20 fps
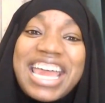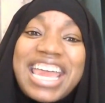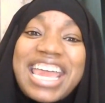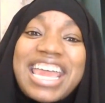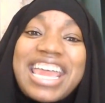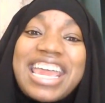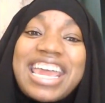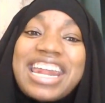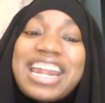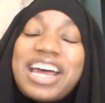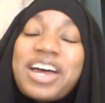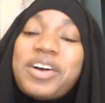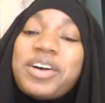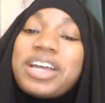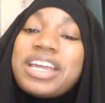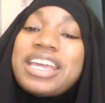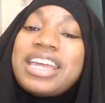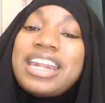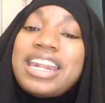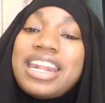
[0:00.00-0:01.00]
and I
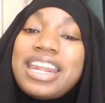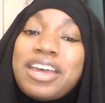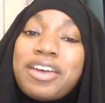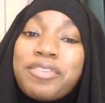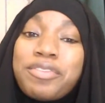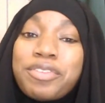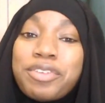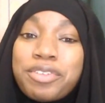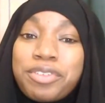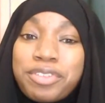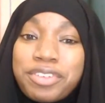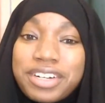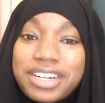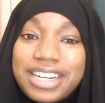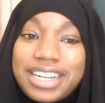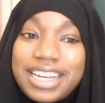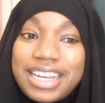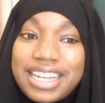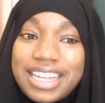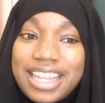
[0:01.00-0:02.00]
can never
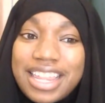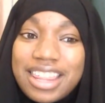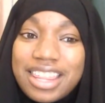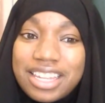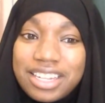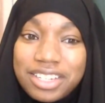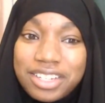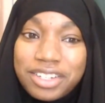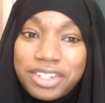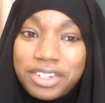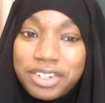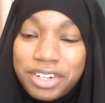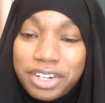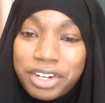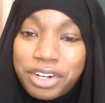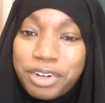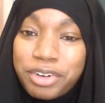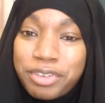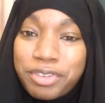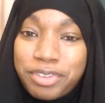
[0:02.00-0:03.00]
forget the look on
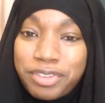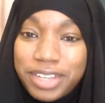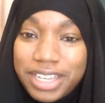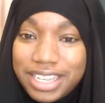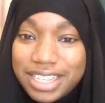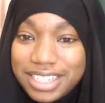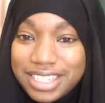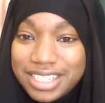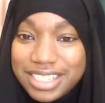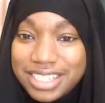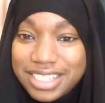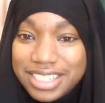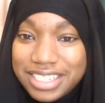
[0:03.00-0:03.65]
her face.